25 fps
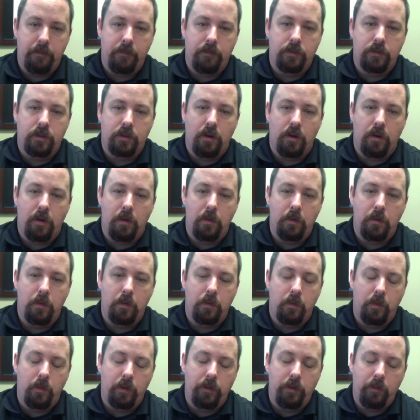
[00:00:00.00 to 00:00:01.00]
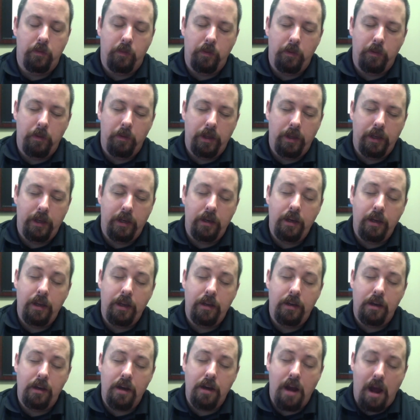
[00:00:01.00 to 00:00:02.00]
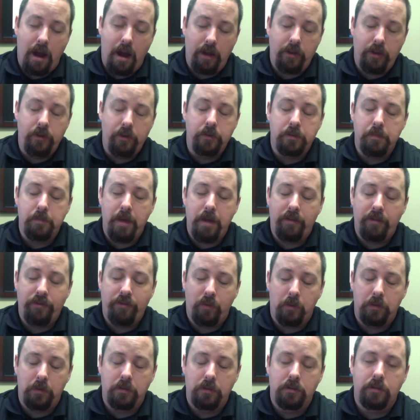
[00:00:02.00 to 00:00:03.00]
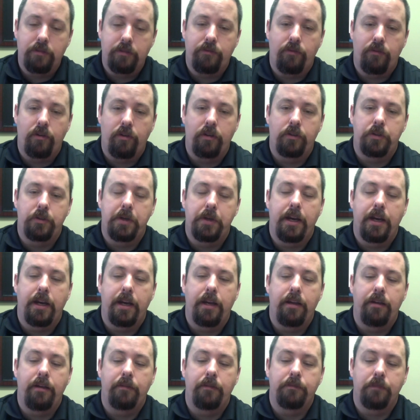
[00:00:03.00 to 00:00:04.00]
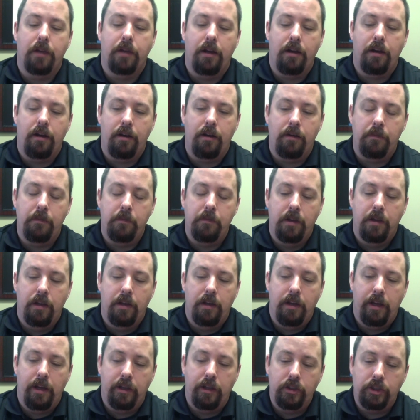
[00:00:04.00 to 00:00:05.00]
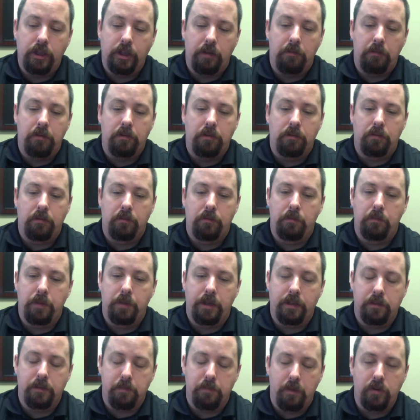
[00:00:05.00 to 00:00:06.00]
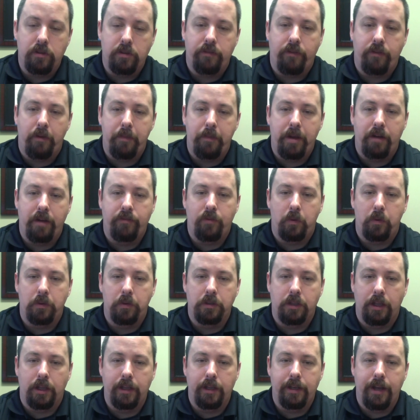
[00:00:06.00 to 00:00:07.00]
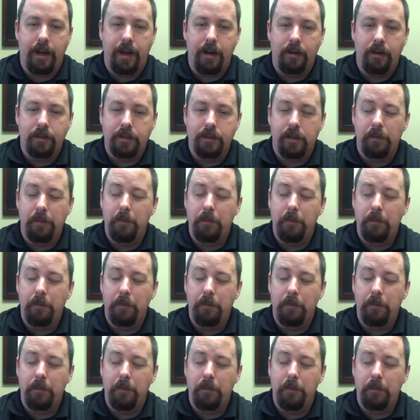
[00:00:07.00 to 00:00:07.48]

So we, we really need to not use metaphors for the Trinity uh, in general because most of our metaphors lead to heresy.